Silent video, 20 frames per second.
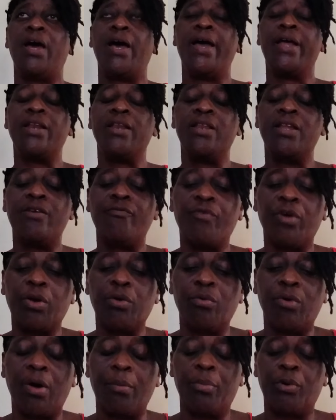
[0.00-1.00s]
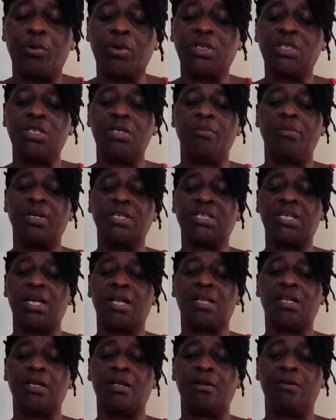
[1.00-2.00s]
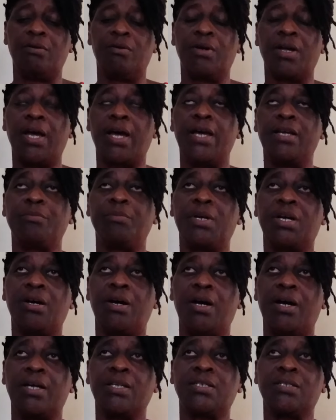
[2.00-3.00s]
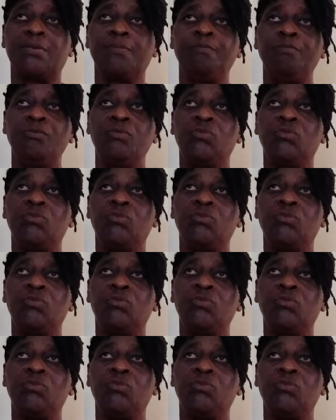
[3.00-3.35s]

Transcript: I never know about him as I tell you guys because